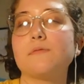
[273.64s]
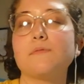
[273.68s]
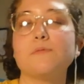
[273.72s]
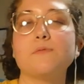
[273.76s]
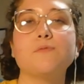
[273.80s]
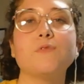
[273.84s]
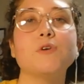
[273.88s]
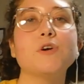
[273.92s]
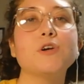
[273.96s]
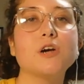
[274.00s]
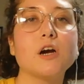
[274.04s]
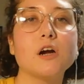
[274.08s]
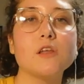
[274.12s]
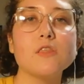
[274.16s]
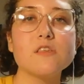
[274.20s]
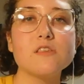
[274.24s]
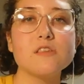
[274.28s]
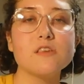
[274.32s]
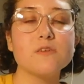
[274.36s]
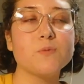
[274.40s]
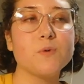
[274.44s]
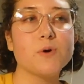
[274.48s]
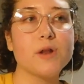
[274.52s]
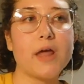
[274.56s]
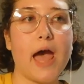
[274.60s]
But regardless
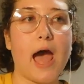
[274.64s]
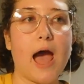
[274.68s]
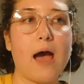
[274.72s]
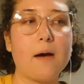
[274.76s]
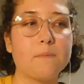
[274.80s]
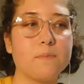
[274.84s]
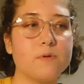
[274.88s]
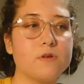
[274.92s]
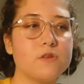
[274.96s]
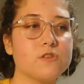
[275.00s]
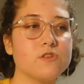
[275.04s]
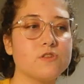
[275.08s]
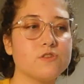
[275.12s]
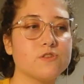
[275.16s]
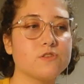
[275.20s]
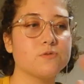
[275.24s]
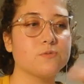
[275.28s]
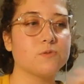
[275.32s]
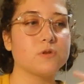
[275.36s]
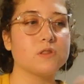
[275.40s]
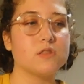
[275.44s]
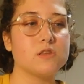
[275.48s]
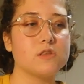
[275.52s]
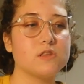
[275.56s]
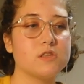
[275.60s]
of what happens
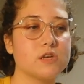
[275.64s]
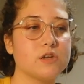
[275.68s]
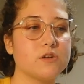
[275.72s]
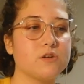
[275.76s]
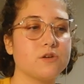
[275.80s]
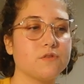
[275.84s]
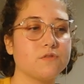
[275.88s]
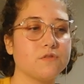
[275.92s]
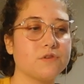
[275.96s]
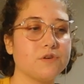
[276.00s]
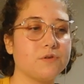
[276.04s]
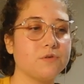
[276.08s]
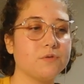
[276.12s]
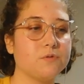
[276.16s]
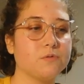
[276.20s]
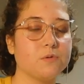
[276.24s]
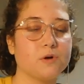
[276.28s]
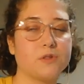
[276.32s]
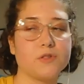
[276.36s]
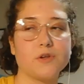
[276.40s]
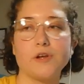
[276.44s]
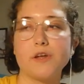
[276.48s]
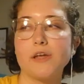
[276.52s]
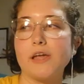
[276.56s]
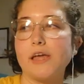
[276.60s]
with this interview,
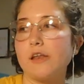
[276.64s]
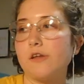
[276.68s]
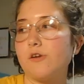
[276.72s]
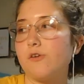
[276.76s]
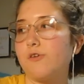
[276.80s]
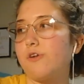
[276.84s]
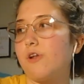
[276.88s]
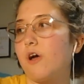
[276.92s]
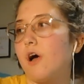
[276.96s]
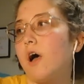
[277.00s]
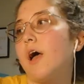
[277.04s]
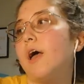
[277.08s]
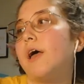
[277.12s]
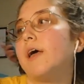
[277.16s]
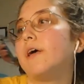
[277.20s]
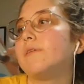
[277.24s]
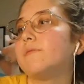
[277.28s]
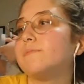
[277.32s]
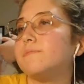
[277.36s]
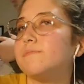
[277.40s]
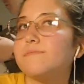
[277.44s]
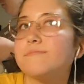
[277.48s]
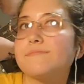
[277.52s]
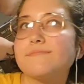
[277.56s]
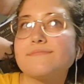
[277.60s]
whether I get it or not,
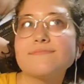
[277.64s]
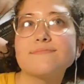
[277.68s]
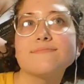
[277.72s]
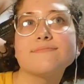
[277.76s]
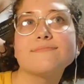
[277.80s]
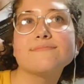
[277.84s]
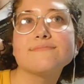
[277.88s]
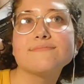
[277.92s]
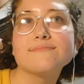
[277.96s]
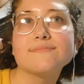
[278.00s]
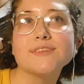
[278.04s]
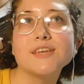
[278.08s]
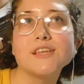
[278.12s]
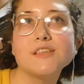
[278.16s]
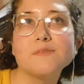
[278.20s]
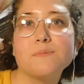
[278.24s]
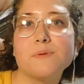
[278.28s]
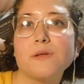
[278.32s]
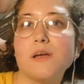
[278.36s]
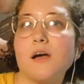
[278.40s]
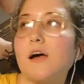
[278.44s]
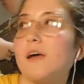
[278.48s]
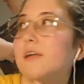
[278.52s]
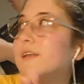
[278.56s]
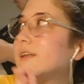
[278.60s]
is
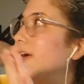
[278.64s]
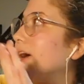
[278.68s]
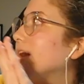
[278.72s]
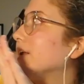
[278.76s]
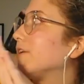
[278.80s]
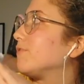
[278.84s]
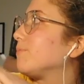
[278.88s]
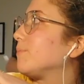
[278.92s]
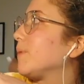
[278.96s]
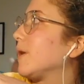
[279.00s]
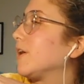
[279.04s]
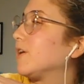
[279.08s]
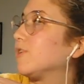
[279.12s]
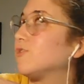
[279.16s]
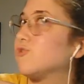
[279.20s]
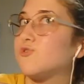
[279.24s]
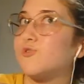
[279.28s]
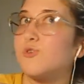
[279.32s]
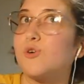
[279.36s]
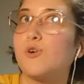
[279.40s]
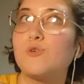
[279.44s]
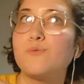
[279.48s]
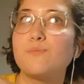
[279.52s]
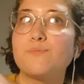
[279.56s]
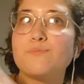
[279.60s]
beyond out of my
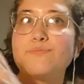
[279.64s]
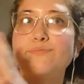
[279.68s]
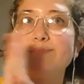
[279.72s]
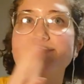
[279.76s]
control.